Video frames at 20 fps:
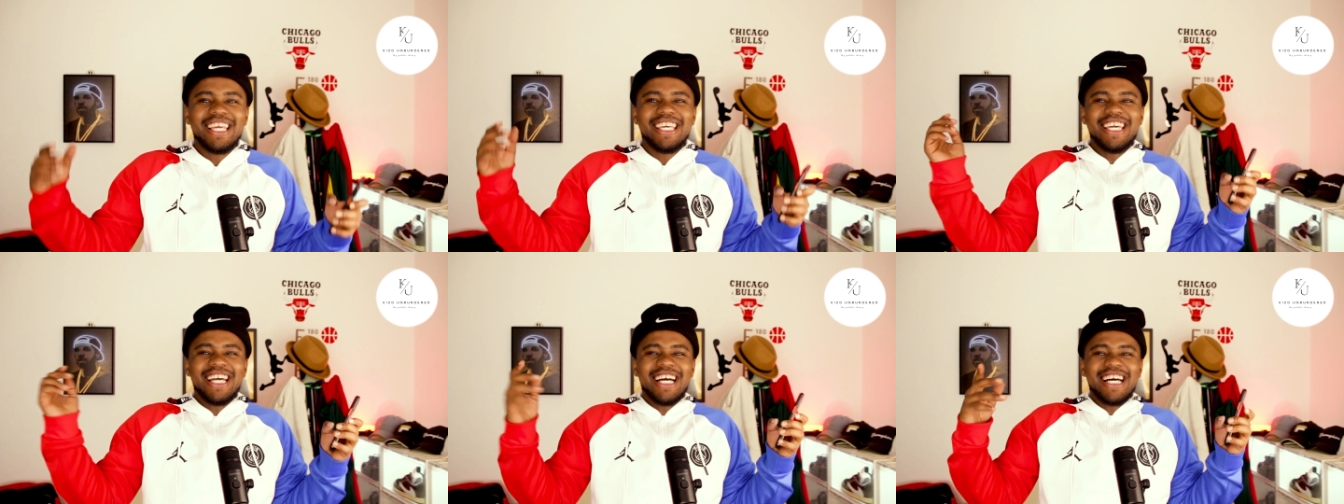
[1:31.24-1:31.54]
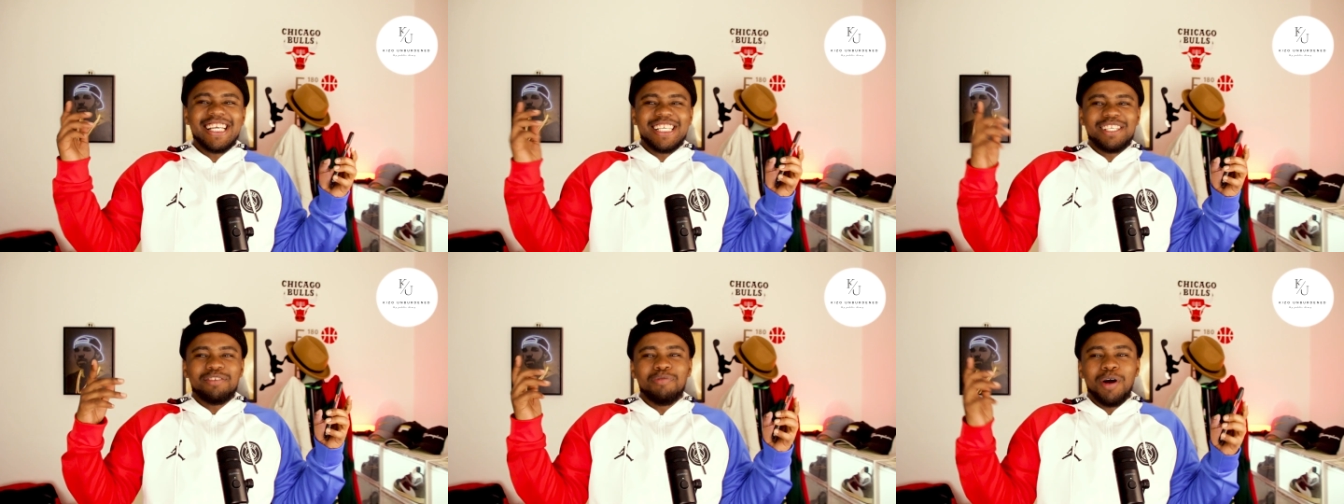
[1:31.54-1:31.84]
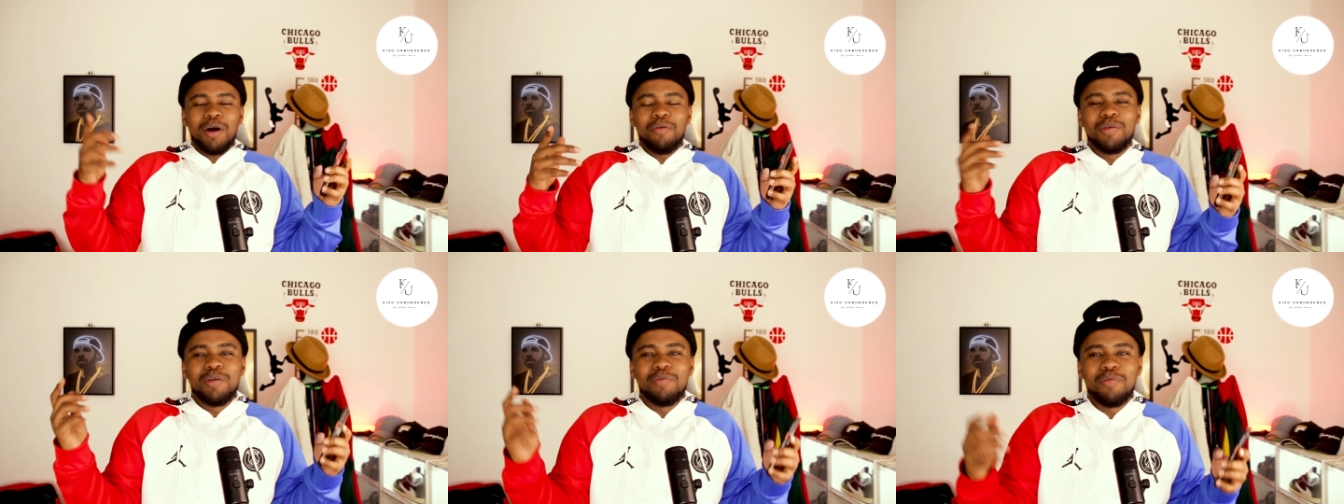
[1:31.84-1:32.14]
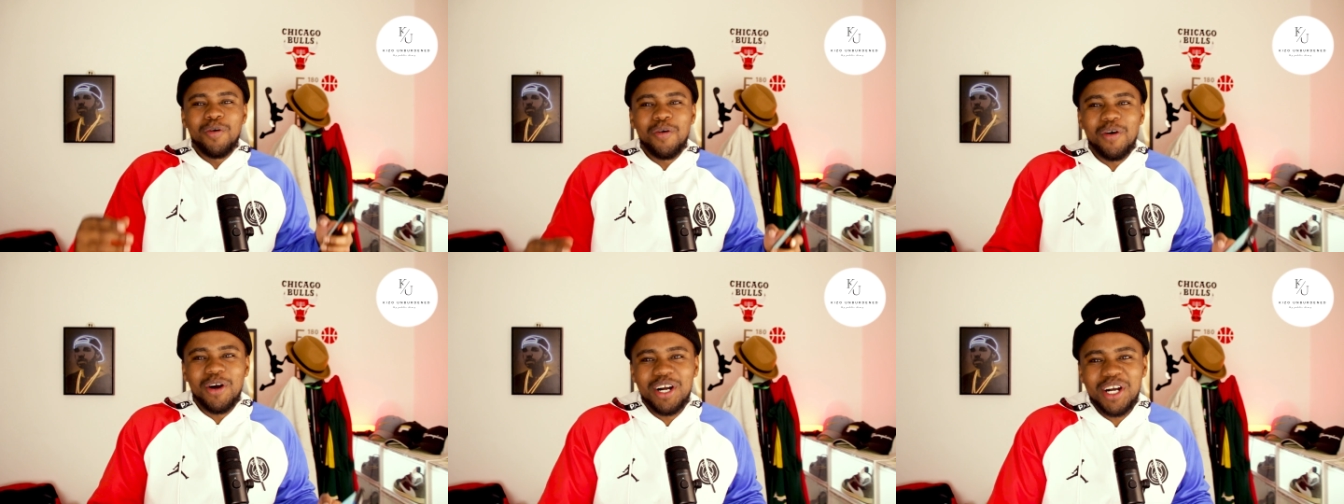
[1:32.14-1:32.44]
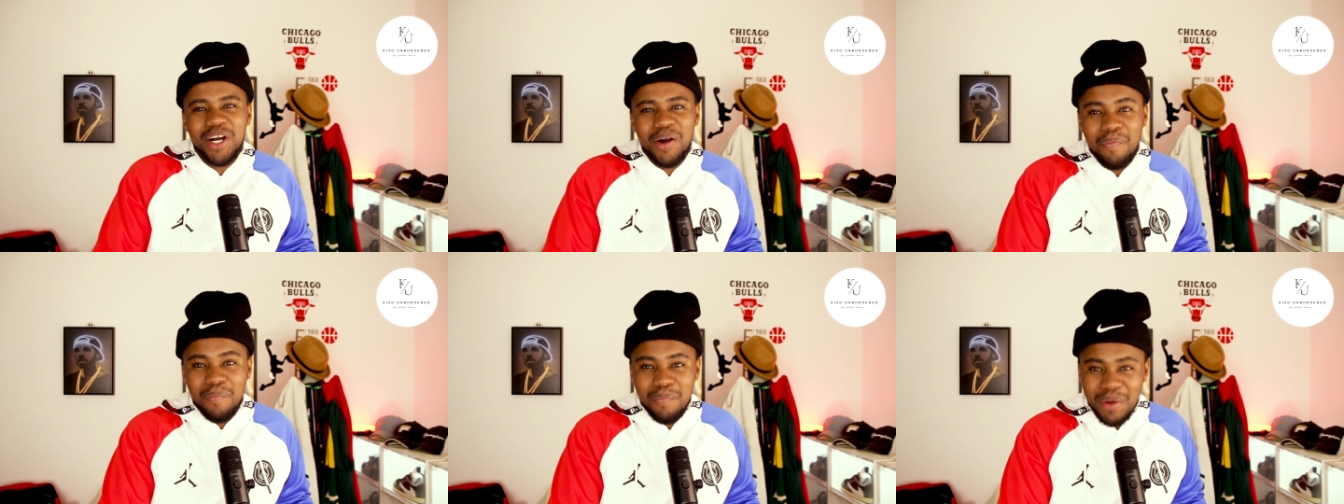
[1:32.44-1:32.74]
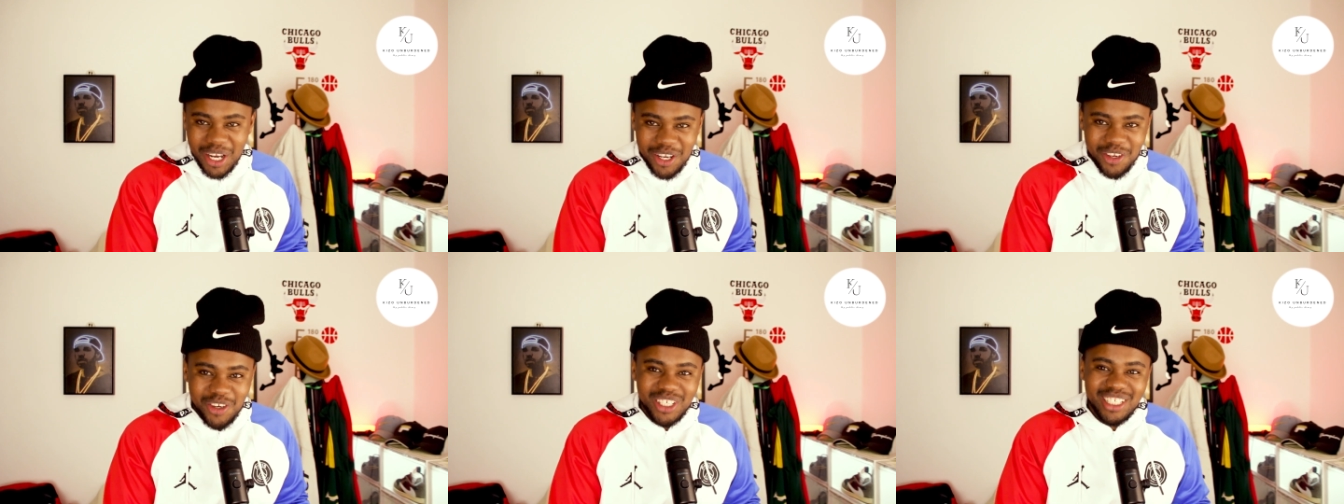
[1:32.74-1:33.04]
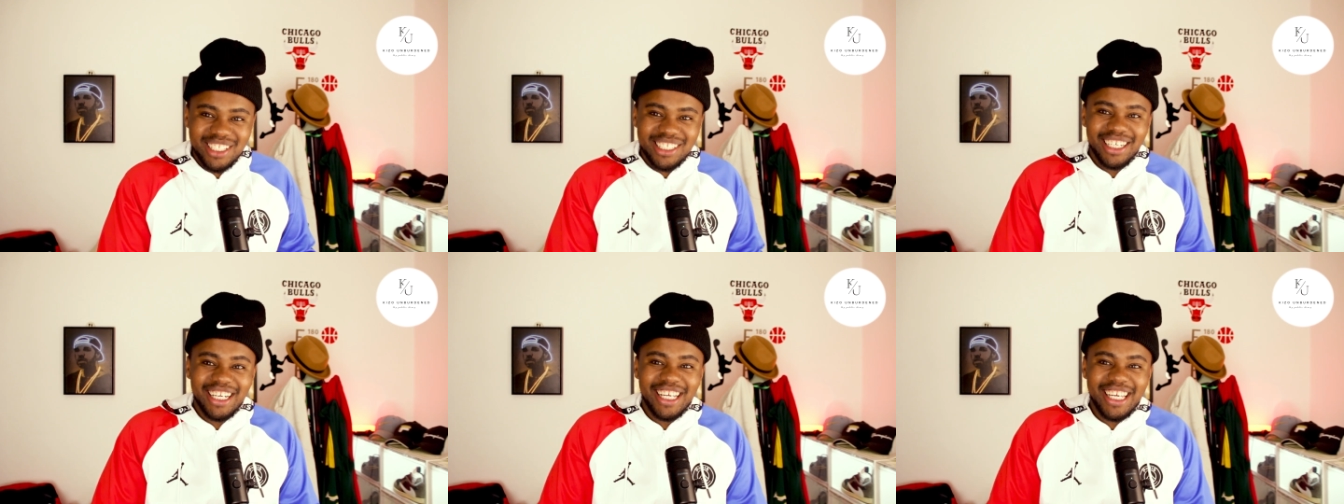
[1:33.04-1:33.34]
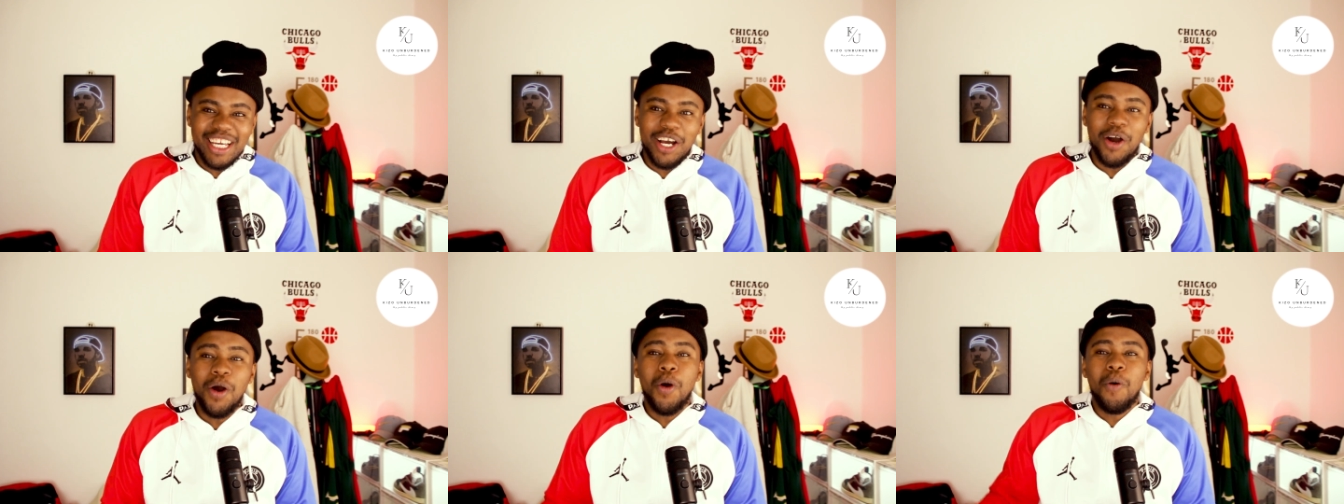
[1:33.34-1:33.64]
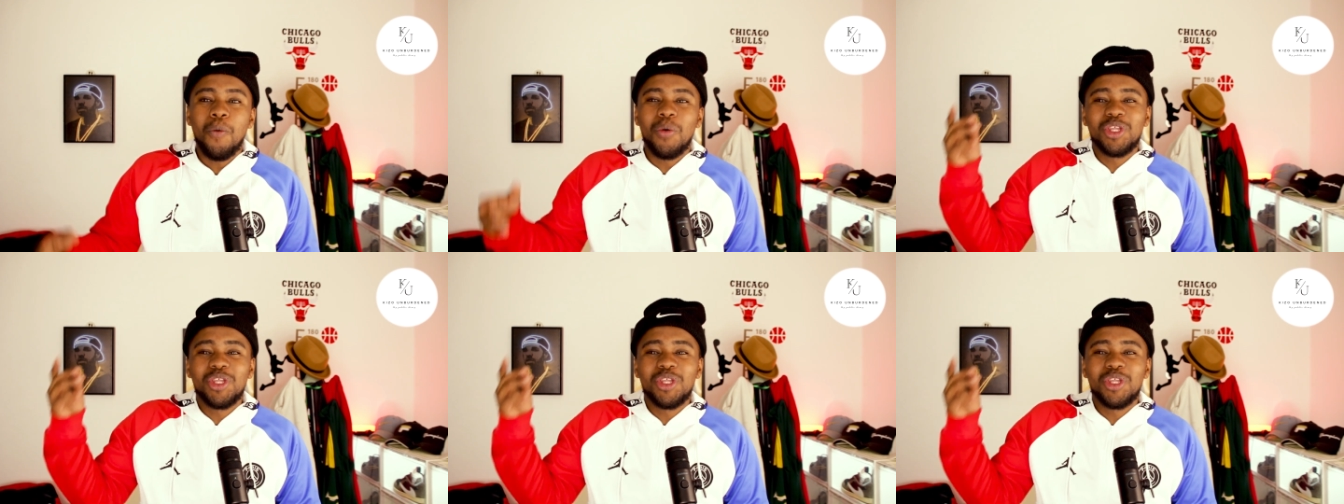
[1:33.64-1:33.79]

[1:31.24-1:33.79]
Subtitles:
Yes, my people, welcome back. You're still here